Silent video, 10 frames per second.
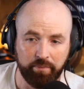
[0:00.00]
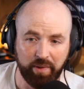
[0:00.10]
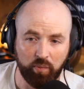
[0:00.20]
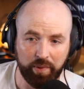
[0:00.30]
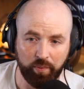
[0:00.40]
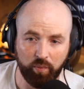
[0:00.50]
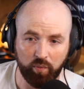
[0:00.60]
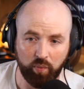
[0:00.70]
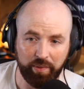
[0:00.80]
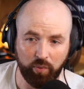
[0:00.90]
But we
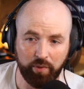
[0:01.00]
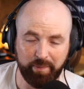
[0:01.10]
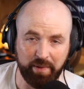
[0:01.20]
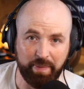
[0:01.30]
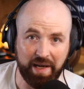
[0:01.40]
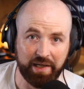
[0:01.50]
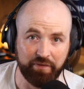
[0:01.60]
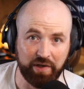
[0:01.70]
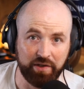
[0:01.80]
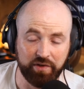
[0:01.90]
will be back if
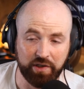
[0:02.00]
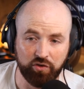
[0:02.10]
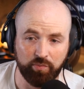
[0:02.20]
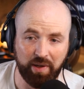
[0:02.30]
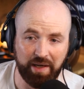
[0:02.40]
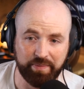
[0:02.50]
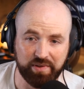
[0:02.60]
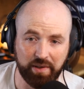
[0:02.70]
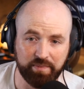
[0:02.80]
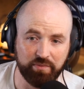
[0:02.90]
anything new pops
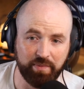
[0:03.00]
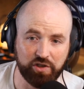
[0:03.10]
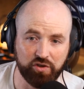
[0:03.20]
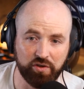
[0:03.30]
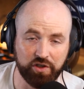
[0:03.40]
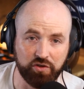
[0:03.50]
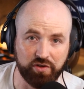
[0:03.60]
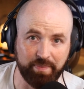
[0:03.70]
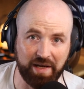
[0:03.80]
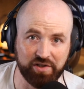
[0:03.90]
up. So make sure that you
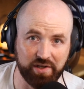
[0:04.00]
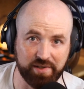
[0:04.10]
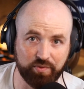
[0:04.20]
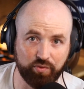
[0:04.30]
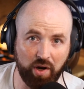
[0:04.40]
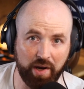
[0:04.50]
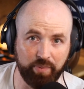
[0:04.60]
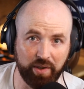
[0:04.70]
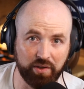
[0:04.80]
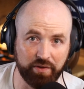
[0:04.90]
smash that subscribe
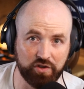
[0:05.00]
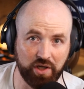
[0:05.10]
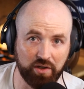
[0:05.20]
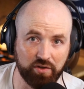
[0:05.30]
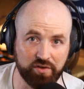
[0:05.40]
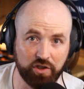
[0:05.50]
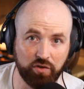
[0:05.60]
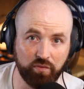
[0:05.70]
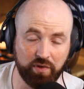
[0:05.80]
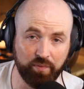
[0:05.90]
button on the channel so that
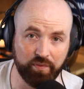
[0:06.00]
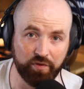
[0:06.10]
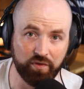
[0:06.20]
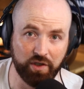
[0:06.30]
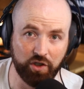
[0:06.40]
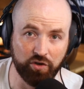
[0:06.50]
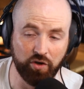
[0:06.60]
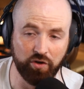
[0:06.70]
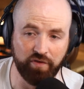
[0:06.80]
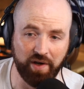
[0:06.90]
you're
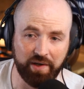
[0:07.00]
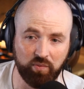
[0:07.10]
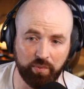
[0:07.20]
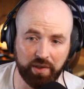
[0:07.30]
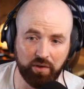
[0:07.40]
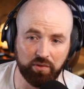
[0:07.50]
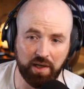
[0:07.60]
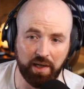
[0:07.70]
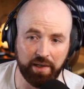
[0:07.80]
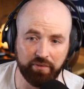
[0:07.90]
notified when we go
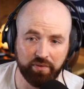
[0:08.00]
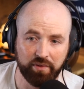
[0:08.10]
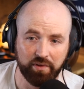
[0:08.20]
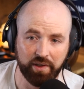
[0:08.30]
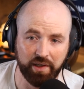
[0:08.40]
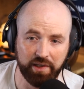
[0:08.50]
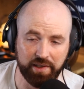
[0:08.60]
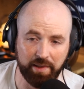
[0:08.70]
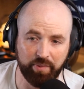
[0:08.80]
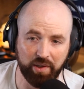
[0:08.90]
live. Okay, hit
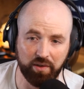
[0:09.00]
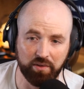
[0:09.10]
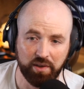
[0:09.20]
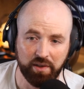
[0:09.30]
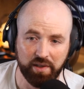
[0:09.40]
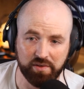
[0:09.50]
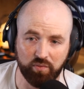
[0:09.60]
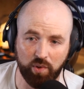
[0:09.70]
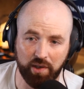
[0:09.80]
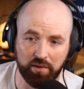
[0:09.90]
that bell as
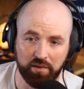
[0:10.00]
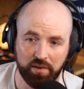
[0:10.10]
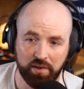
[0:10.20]
well.